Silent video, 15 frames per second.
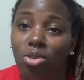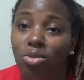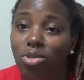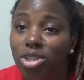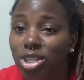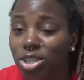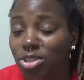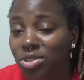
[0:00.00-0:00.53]

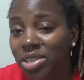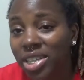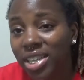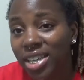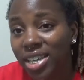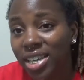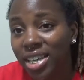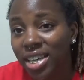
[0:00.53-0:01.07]
what you
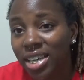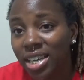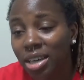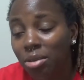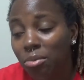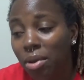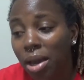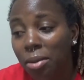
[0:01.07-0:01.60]
did,
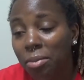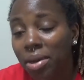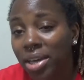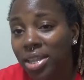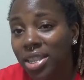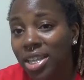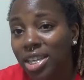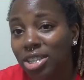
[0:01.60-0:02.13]
it might
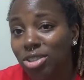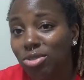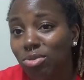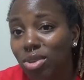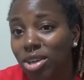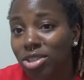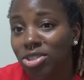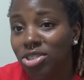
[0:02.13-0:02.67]
make things
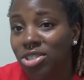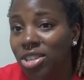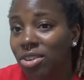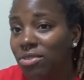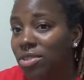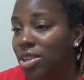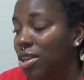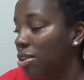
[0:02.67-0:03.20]
worse. You
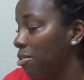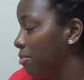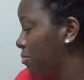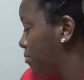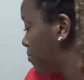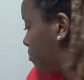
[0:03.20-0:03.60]
never know.